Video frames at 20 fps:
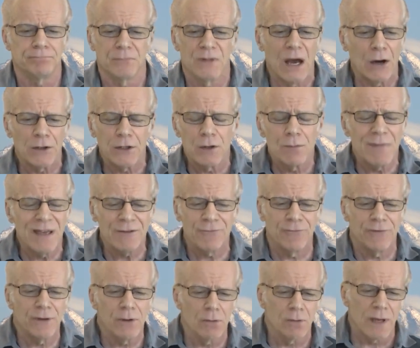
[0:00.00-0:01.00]
Now, you may
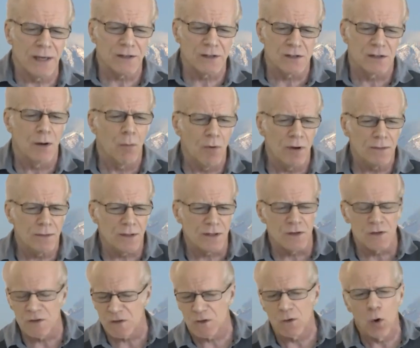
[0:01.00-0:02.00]
feel like someone that
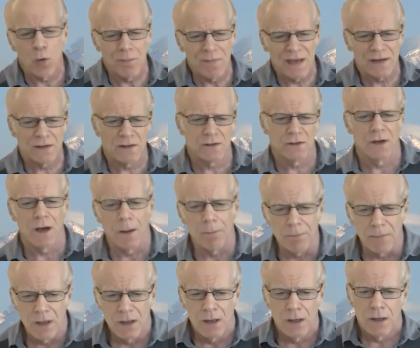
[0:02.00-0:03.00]
is so messed up
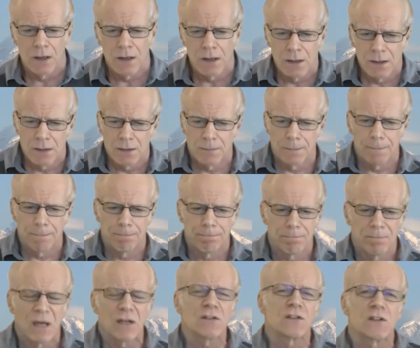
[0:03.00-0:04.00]

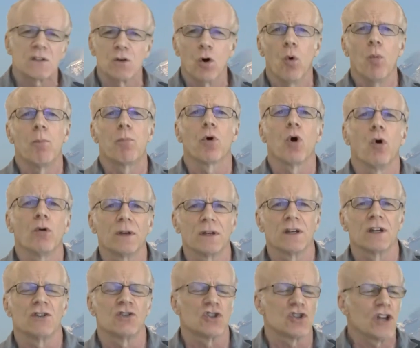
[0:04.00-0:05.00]
and so
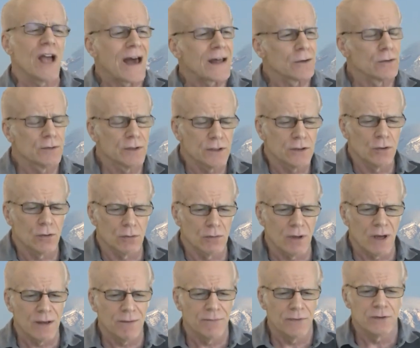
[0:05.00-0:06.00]
broken and shattered in your
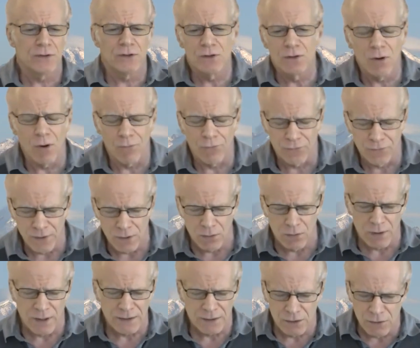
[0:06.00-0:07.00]
life that you don't feel
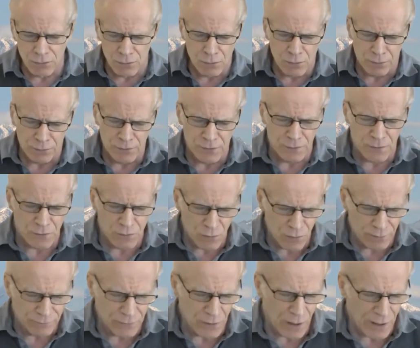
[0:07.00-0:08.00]
like you or
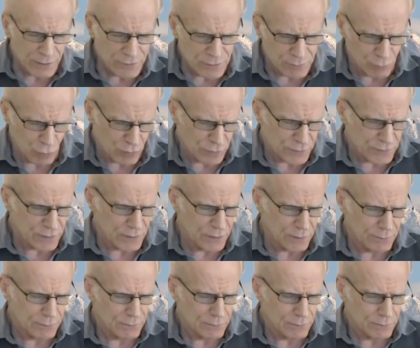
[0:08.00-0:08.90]
deserve God's mercy.